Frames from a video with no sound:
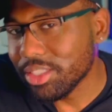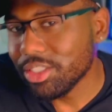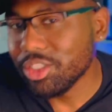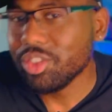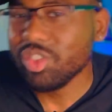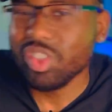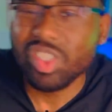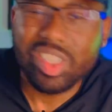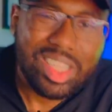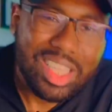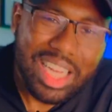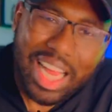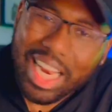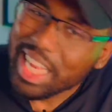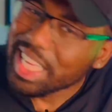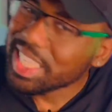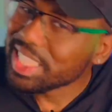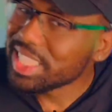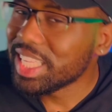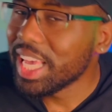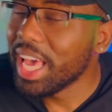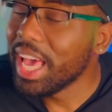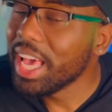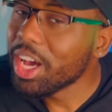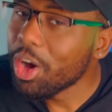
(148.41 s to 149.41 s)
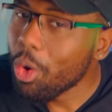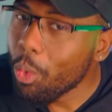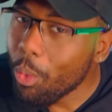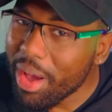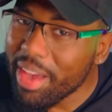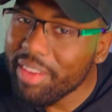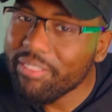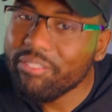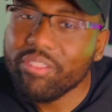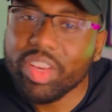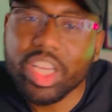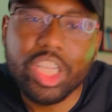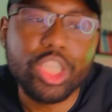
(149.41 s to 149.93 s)
see, they didn't take away
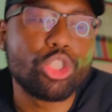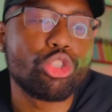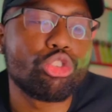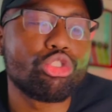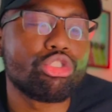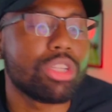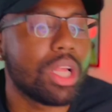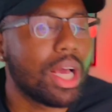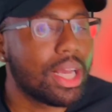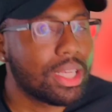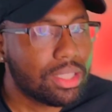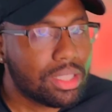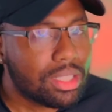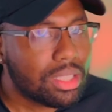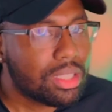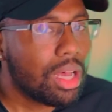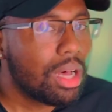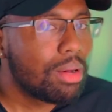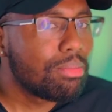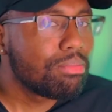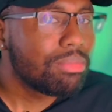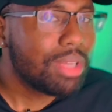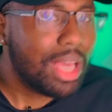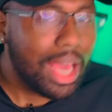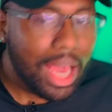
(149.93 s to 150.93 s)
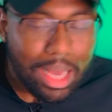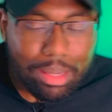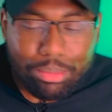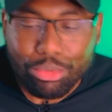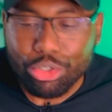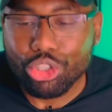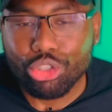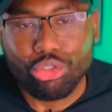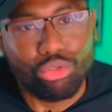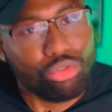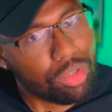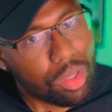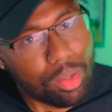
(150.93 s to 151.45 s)
features like some games
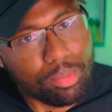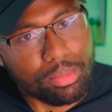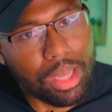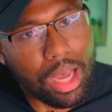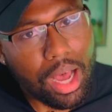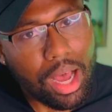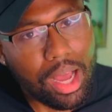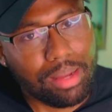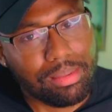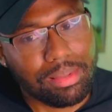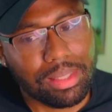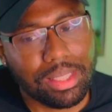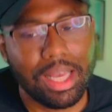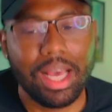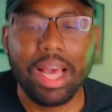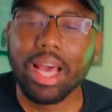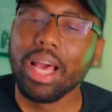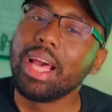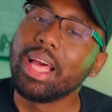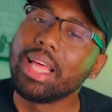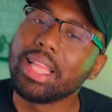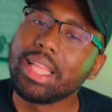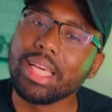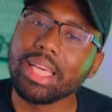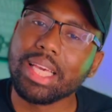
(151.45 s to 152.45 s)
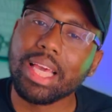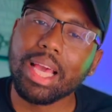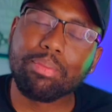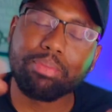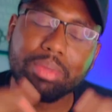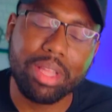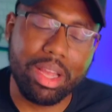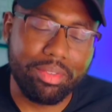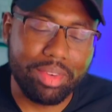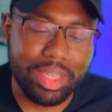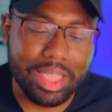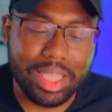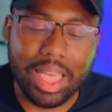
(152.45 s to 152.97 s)
do sometimes. They kept
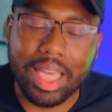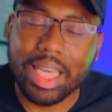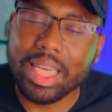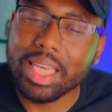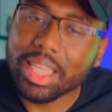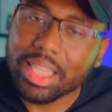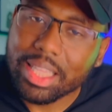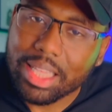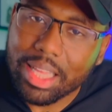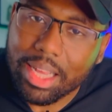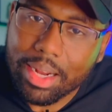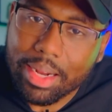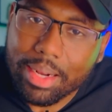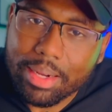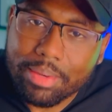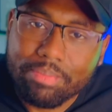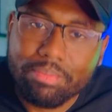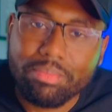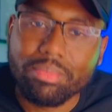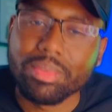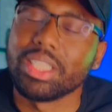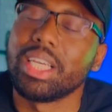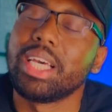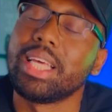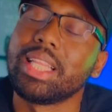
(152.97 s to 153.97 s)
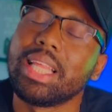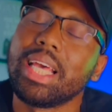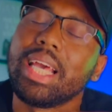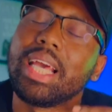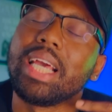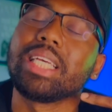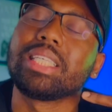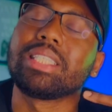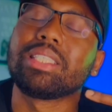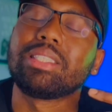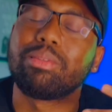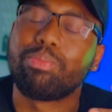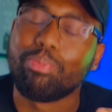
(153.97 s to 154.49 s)
everything in there and they
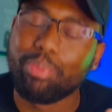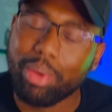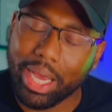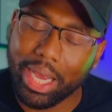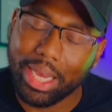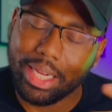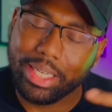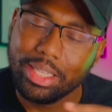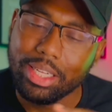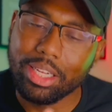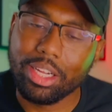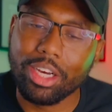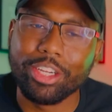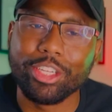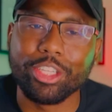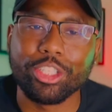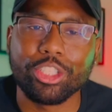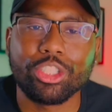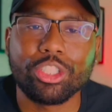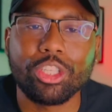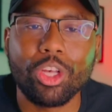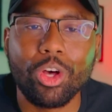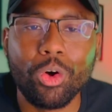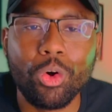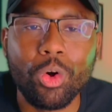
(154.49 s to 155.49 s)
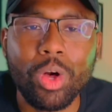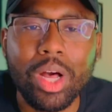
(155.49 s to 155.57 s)
expanded on it. So